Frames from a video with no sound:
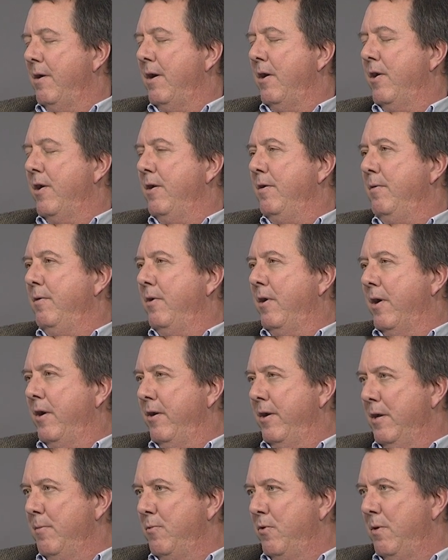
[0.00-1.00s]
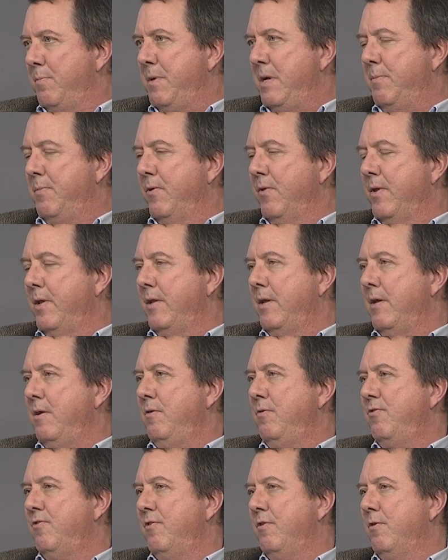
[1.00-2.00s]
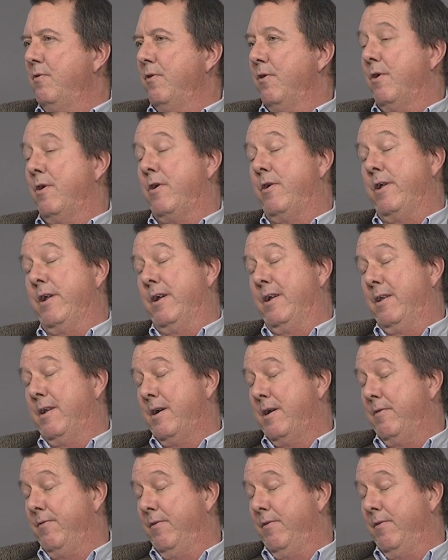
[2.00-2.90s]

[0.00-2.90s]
auditing more people than they used to. They're auditing a lot of